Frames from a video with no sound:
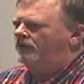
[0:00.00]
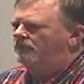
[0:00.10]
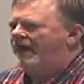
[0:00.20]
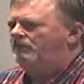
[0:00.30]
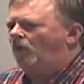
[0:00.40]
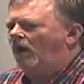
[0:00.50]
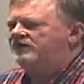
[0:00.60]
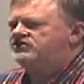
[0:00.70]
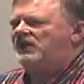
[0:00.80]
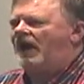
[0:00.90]
Remember
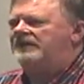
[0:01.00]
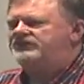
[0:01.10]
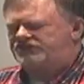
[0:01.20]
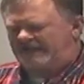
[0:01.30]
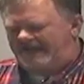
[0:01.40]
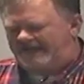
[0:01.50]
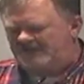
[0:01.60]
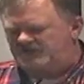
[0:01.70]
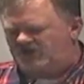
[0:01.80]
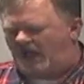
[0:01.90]
what John said
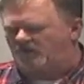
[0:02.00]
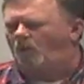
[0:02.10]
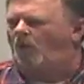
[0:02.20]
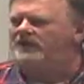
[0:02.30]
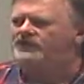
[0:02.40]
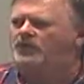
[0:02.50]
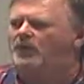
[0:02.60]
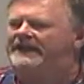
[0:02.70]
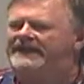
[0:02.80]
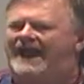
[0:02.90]
in John 1
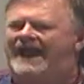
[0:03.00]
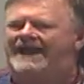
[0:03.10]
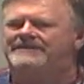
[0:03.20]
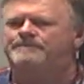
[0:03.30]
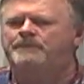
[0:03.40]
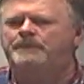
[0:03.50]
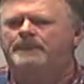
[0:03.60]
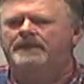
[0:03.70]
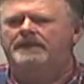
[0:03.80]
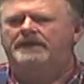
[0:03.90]
29?
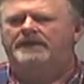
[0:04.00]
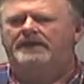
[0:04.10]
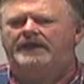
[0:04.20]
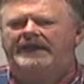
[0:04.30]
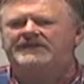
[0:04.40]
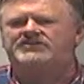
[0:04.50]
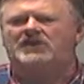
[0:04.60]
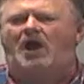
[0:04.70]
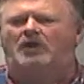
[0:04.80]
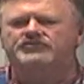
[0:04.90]
He
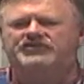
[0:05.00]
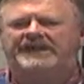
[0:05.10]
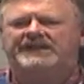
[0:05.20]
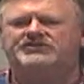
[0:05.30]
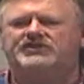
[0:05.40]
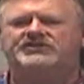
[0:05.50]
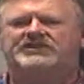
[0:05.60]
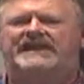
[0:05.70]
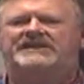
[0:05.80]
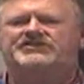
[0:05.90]
saw Jesus
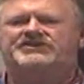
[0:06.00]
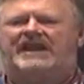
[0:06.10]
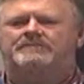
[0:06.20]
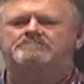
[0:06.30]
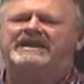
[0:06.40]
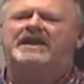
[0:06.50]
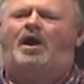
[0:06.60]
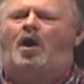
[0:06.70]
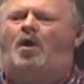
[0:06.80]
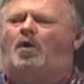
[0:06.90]
and he said,
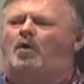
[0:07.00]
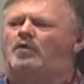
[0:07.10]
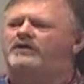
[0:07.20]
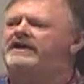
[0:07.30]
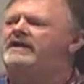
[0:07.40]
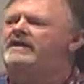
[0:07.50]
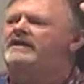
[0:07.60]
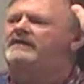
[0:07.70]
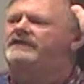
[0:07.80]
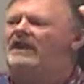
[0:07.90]
Behold,
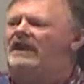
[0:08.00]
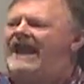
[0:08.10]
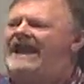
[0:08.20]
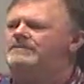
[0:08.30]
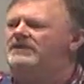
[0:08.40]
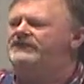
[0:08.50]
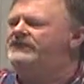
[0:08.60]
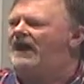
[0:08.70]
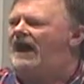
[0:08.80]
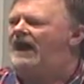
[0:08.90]
the Lamb
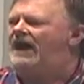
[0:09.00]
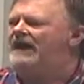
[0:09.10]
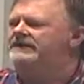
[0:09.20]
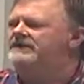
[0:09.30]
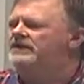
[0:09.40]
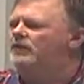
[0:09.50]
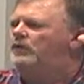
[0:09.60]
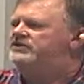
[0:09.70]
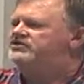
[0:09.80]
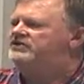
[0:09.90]
of God,
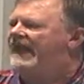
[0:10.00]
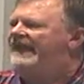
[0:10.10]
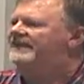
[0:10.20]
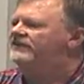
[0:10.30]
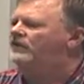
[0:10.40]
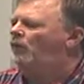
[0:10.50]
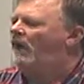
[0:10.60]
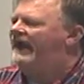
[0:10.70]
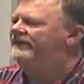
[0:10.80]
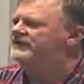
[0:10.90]
which taketh
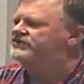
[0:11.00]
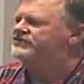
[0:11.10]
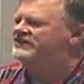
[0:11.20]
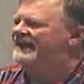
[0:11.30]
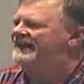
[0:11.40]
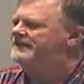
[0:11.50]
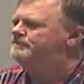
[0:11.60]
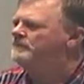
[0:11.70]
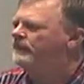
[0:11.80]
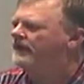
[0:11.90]
away the
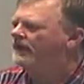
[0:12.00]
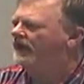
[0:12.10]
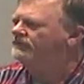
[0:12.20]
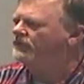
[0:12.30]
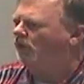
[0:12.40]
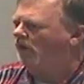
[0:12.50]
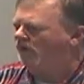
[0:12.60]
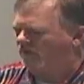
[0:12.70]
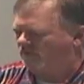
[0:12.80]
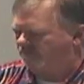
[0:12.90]
sin of the
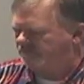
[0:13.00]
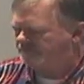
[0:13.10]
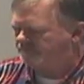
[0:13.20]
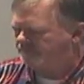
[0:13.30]
world.